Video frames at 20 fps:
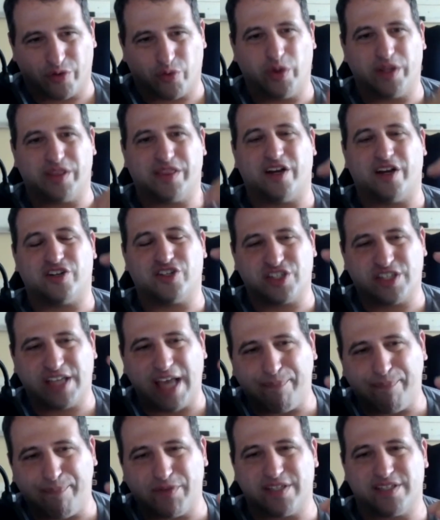with their
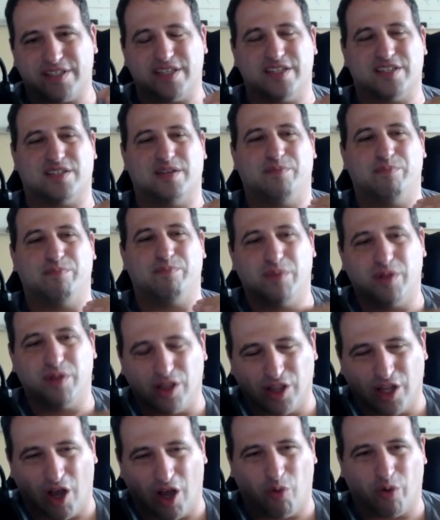skepticism
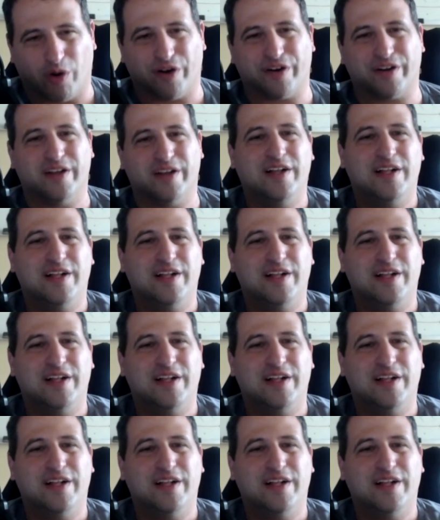lowered.